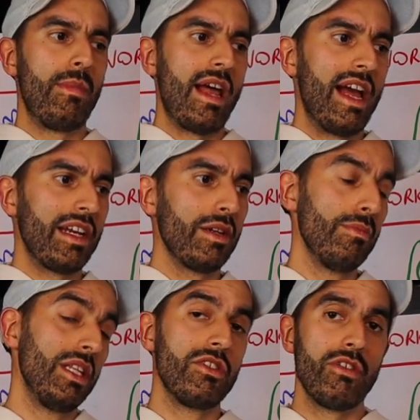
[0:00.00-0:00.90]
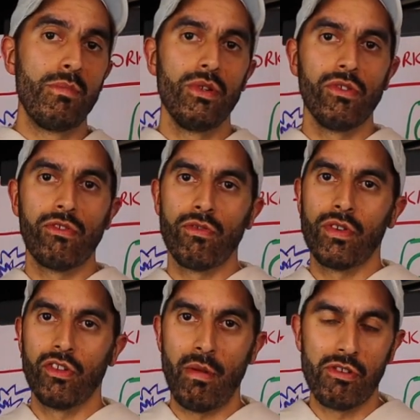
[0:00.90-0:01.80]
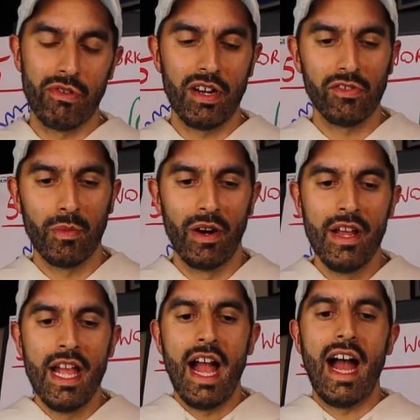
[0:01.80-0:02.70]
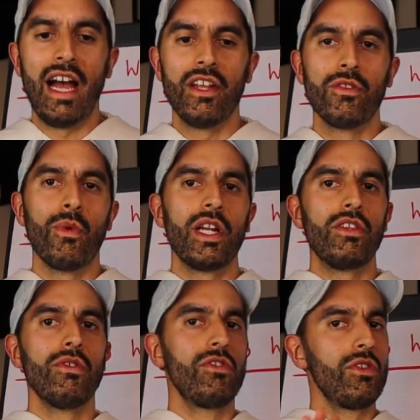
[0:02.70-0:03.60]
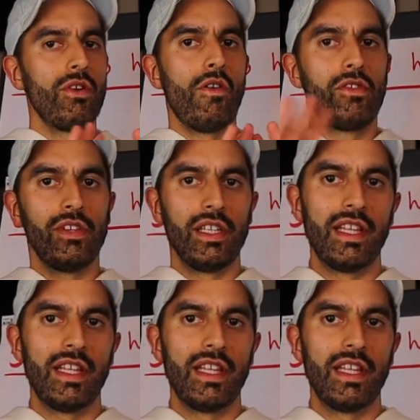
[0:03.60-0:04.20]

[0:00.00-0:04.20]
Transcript: black military boots for a special customer. And what they do is, you know, obviously